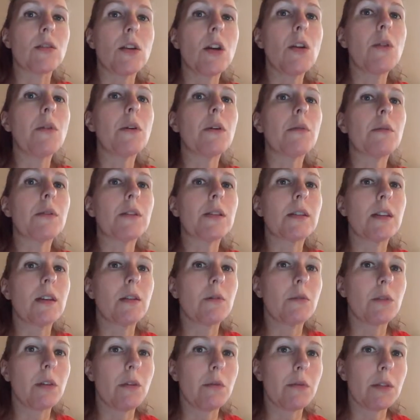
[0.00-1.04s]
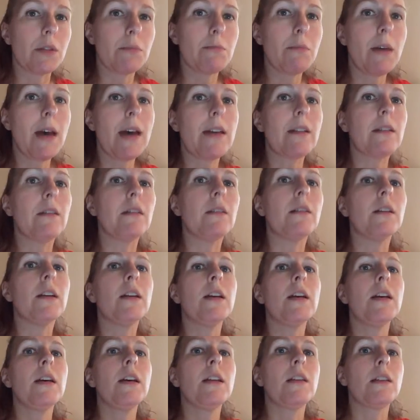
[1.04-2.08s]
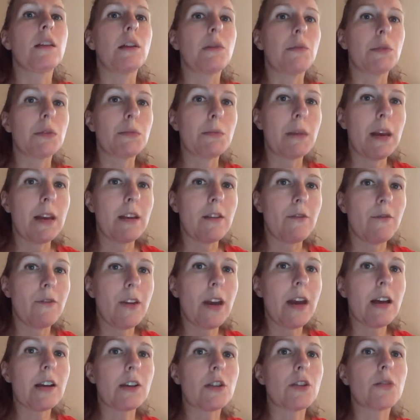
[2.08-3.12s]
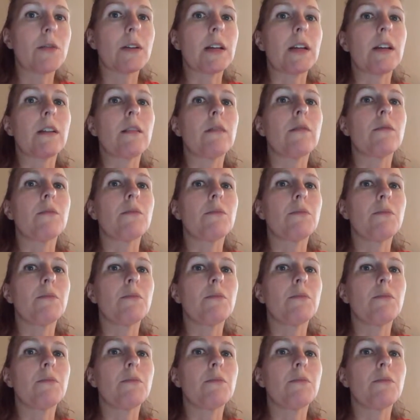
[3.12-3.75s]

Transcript: No, there was metal, there was manufacturing.